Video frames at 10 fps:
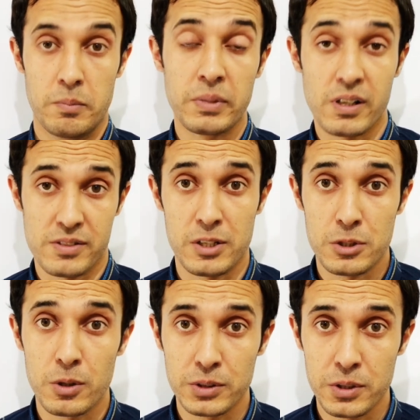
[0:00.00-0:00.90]
because I
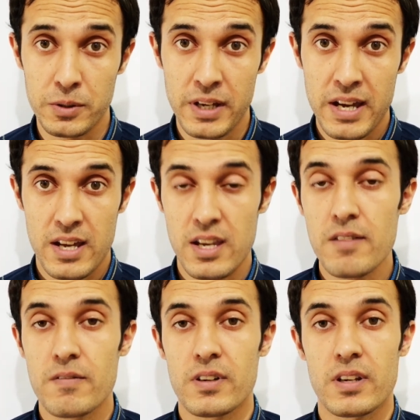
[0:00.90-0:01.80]
told you
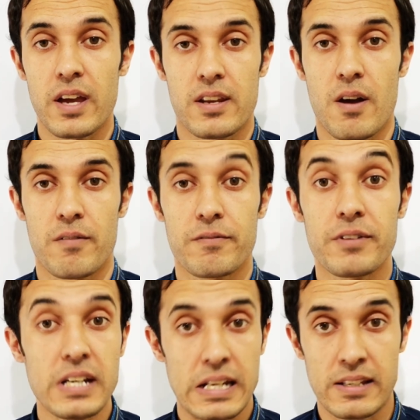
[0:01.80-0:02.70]
even a noun
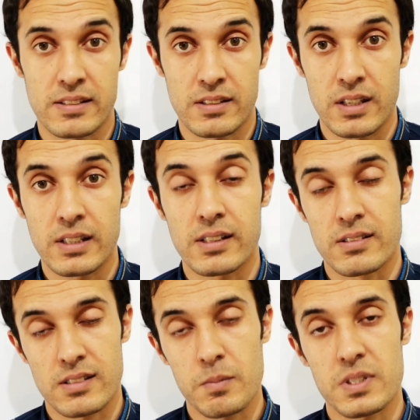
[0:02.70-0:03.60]
phrase can
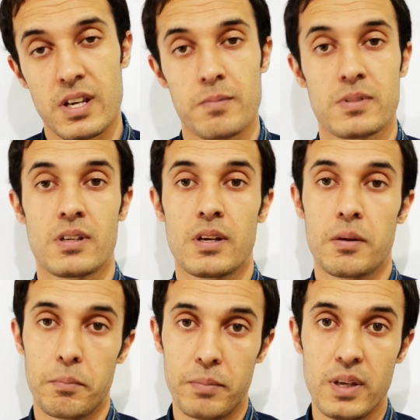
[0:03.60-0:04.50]
sometimes
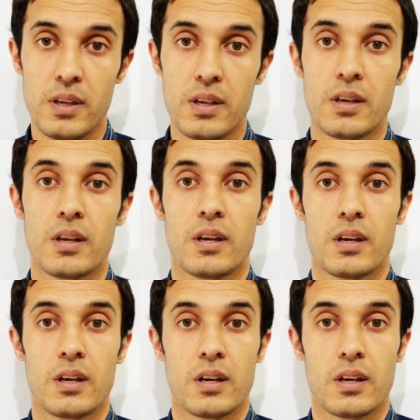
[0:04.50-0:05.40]
be
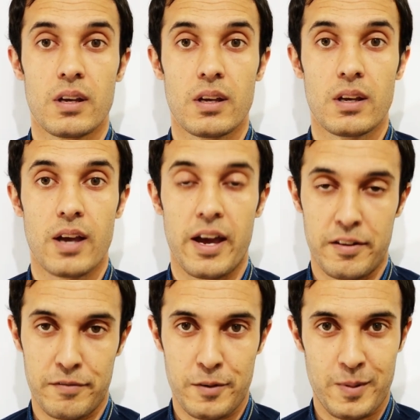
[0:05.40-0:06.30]
an
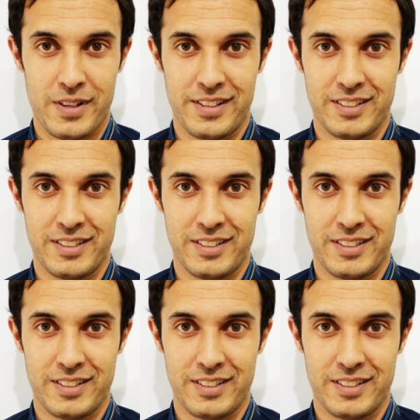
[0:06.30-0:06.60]
adverbial.